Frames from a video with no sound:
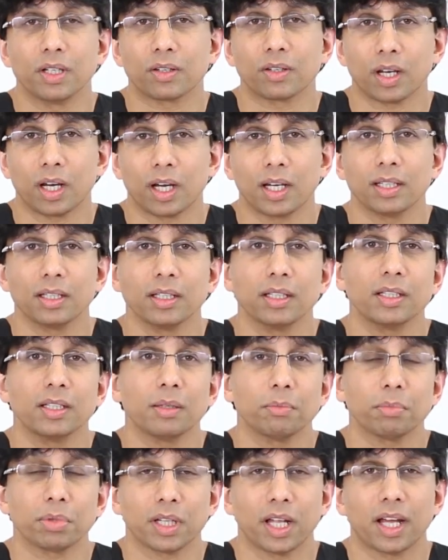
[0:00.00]
means eyelid
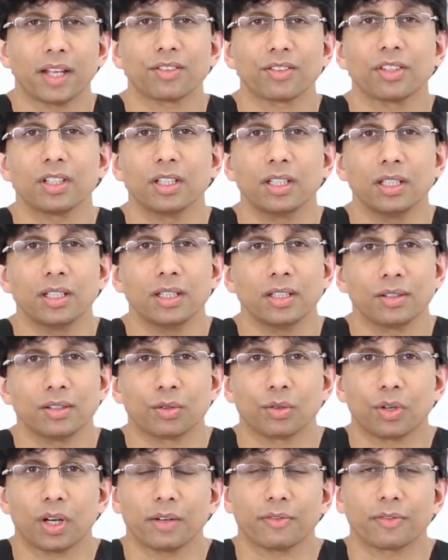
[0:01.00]
and plasty,
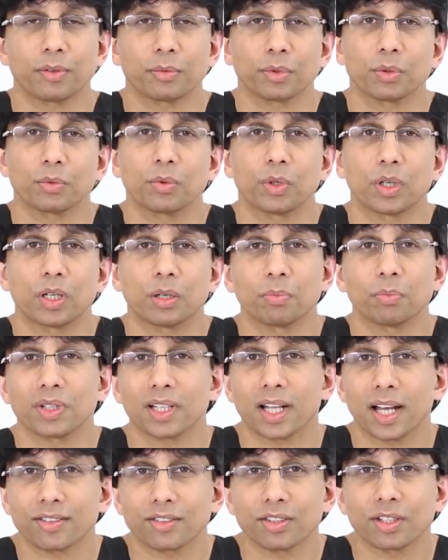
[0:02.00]
derived from the word
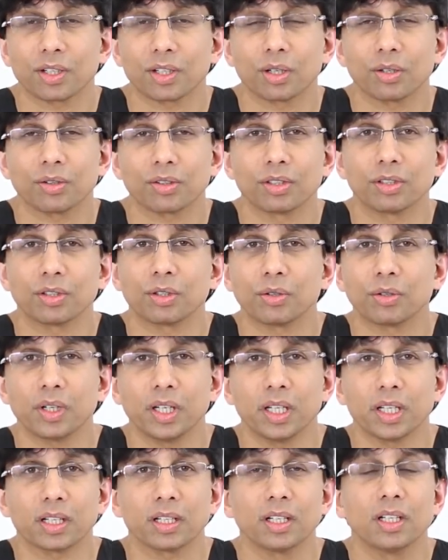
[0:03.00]
plastikos in
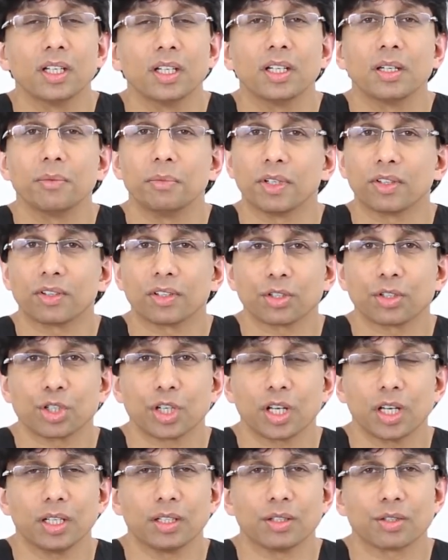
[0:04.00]
Greek, means to
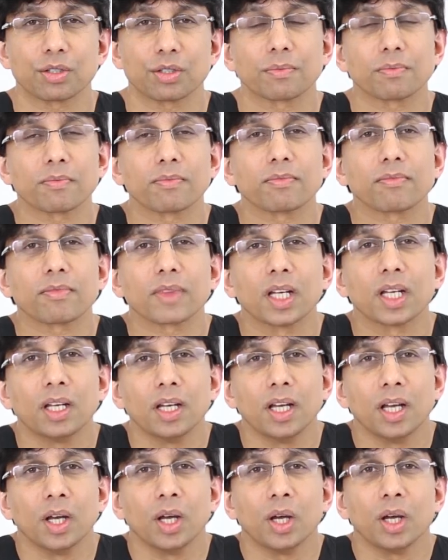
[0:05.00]
change
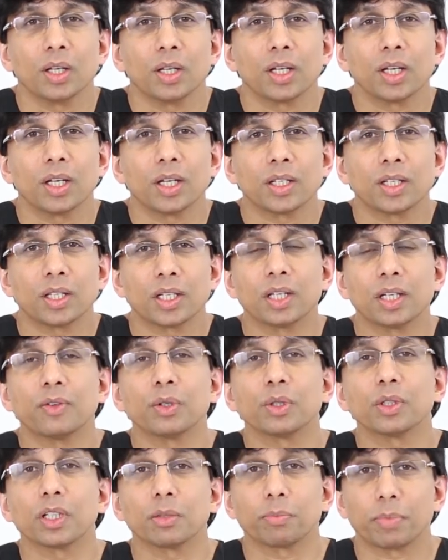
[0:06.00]
to give
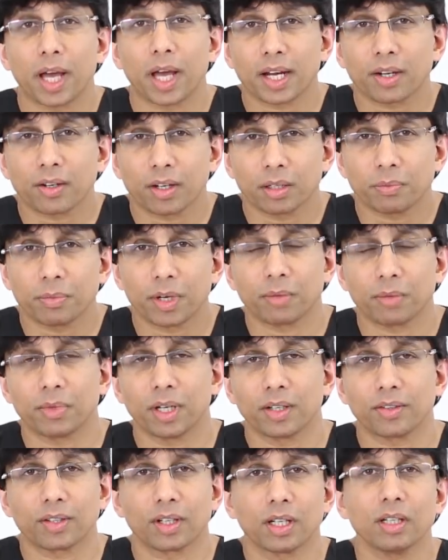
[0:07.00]
you a little background about
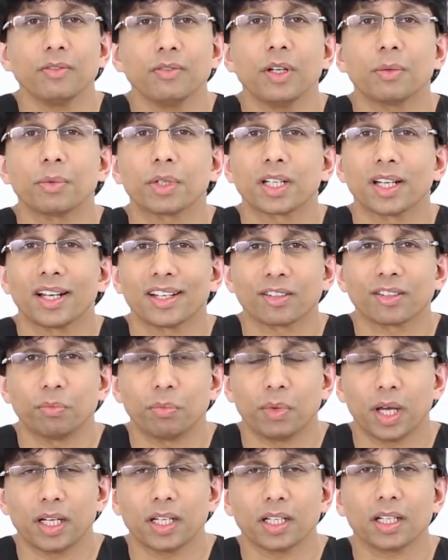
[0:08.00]
myself, I'm a
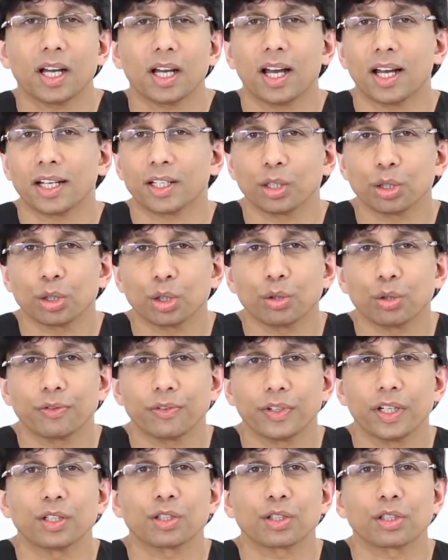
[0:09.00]
cosmetic
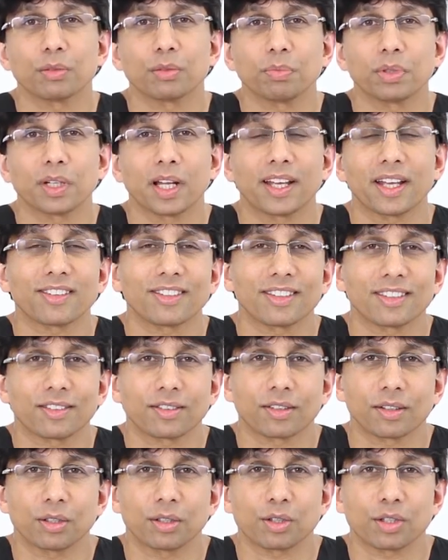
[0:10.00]
oculofacial plastic
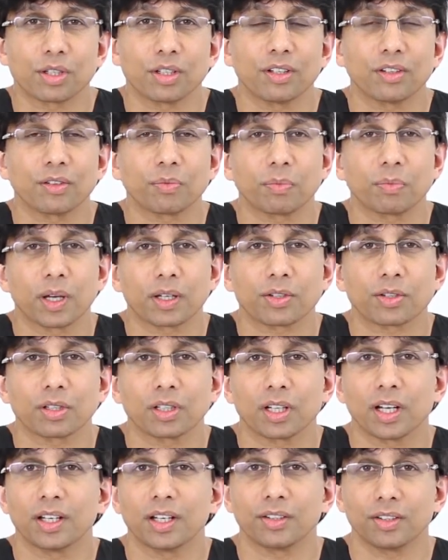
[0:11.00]
surgeon
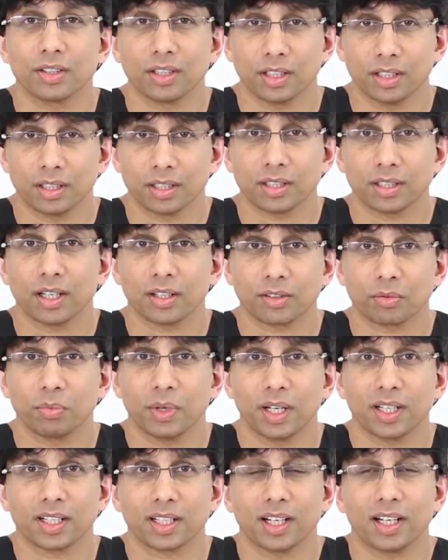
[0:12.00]
specializing in
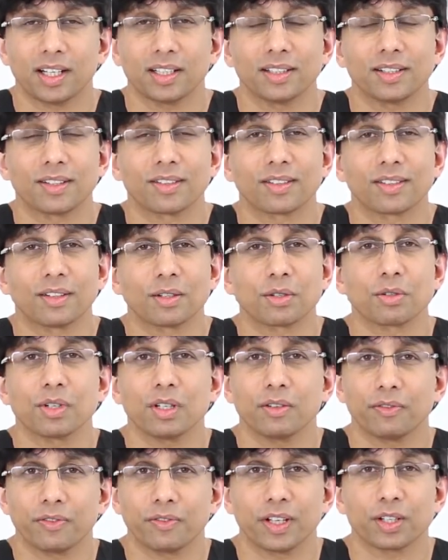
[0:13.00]
cosmetic eyelid
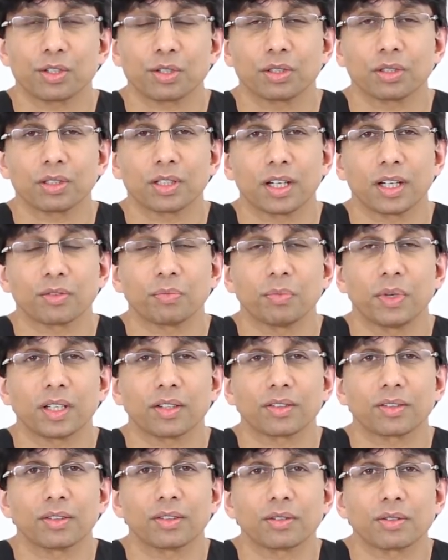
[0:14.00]
surgery and facial
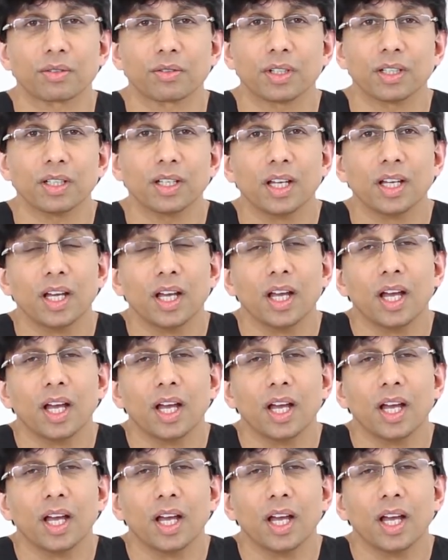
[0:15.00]
cosmetic surgery